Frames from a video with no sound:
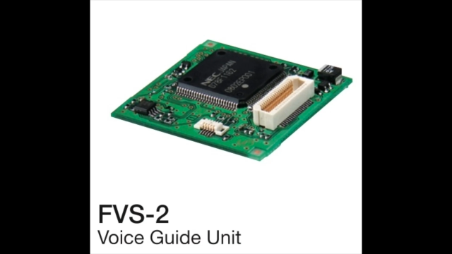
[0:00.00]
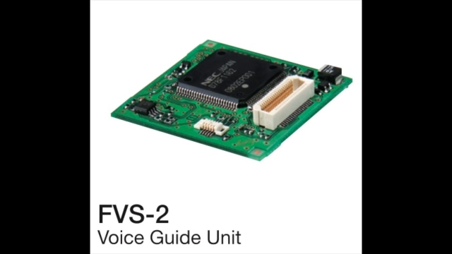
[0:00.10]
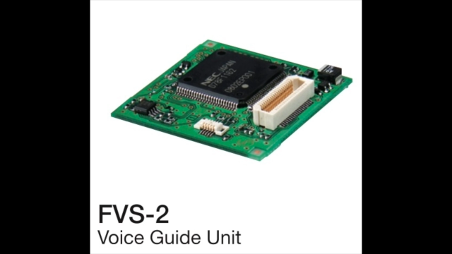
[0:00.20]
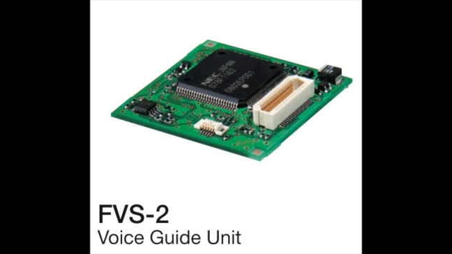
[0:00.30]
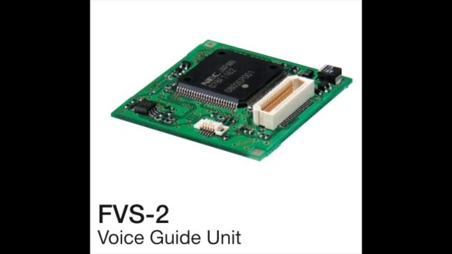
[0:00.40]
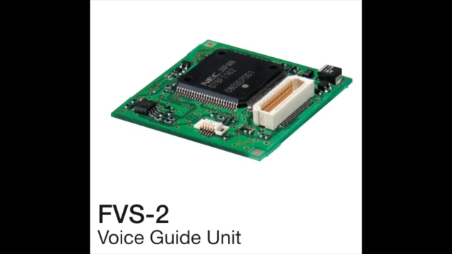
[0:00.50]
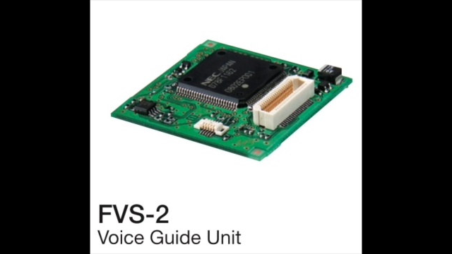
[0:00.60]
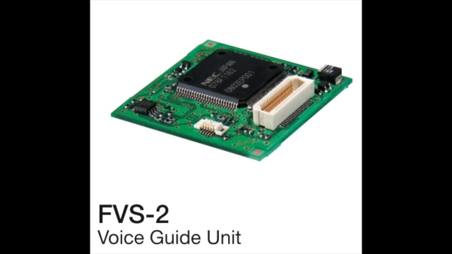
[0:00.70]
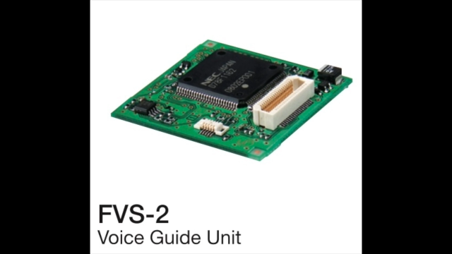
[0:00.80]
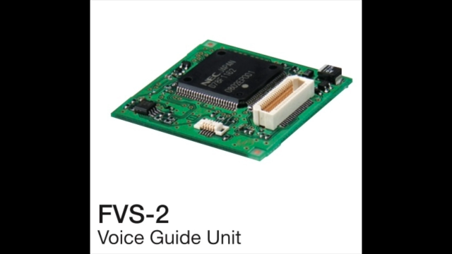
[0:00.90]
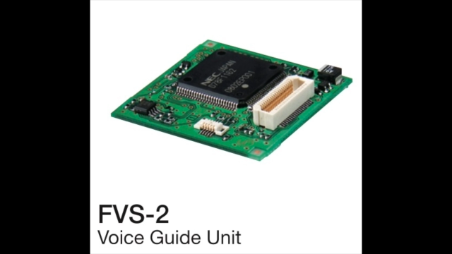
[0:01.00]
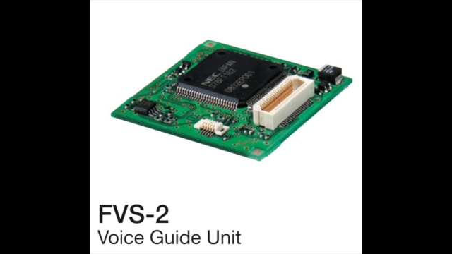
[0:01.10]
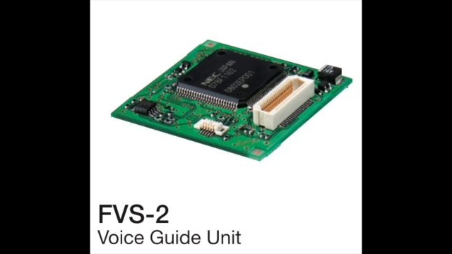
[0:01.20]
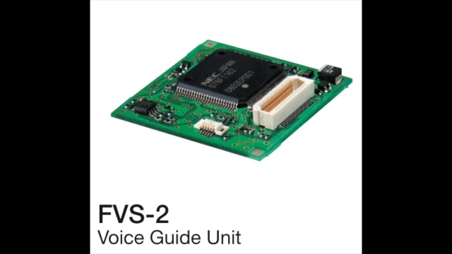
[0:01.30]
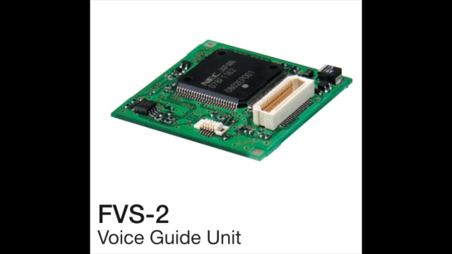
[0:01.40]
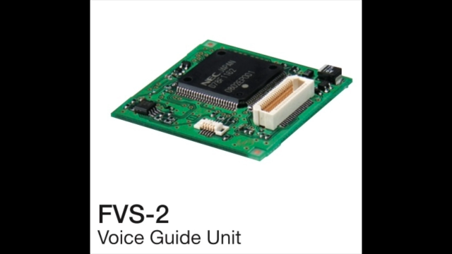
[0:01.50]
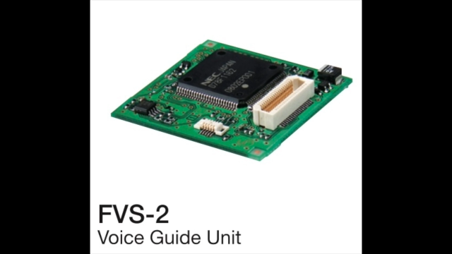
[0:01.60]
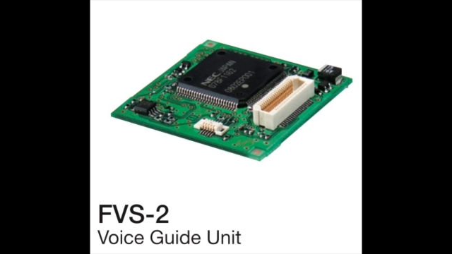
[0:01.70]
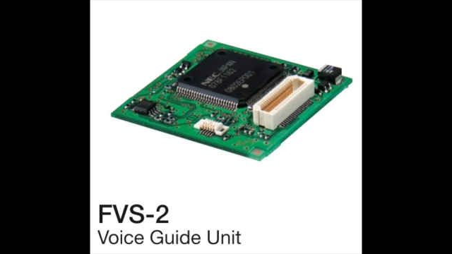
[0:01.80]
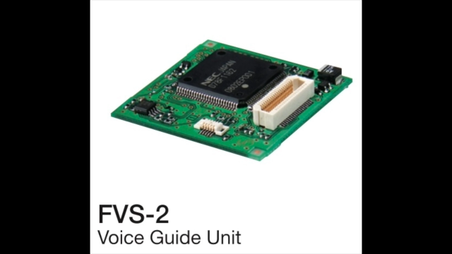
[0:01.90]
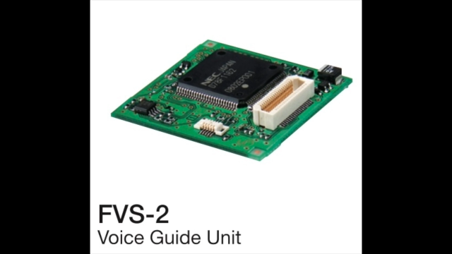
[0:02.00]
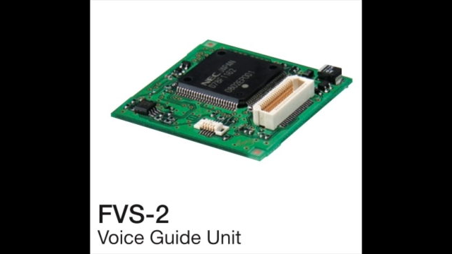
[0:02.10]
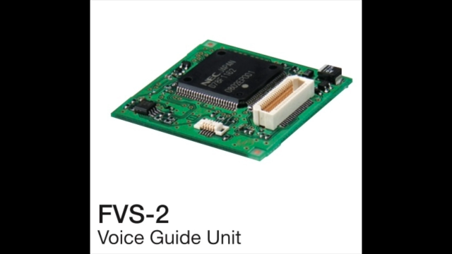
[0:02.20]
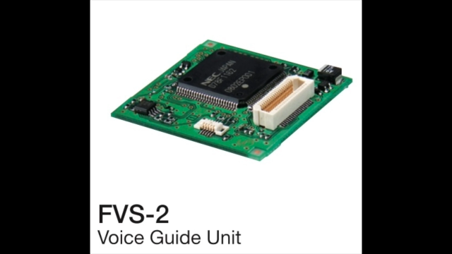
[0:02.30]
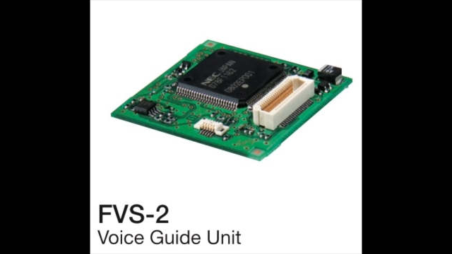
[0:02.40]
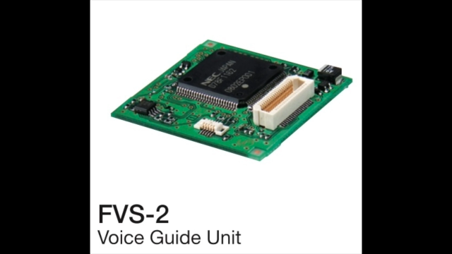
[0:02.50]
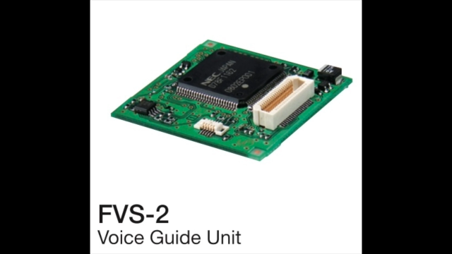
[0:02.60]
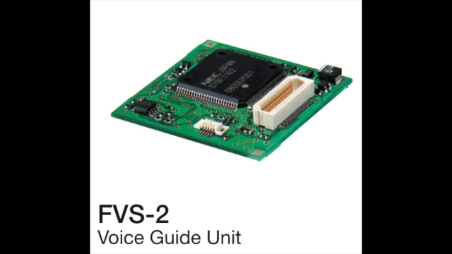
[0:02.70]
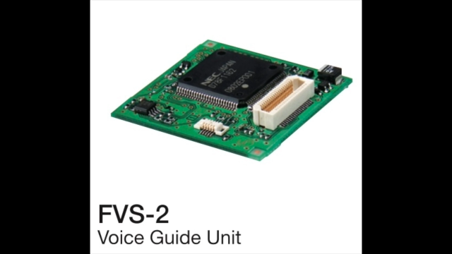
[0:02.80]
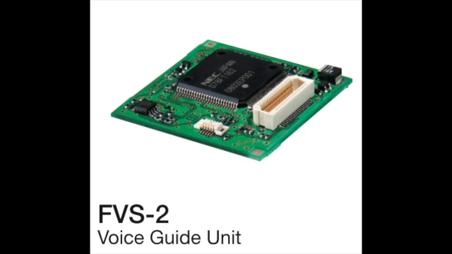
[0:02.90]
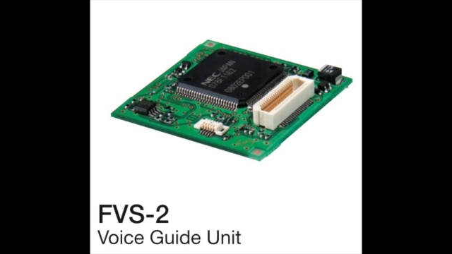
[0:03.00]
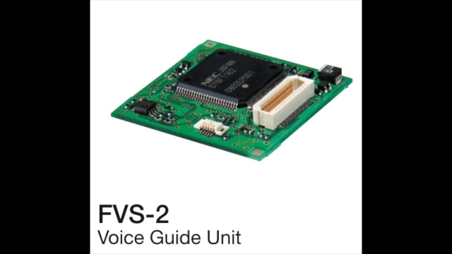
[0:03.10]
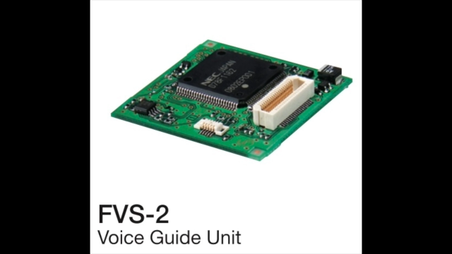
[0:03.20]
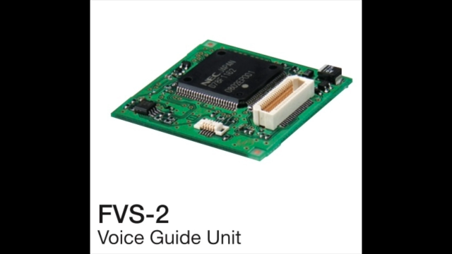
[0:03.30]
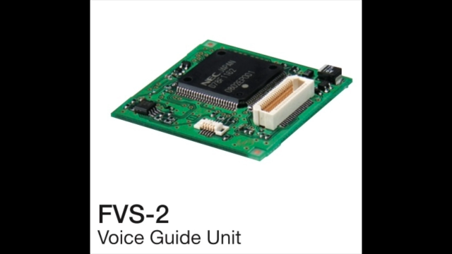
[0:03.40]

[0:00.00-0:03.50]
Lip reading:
No face is visible, so there are no lips to read.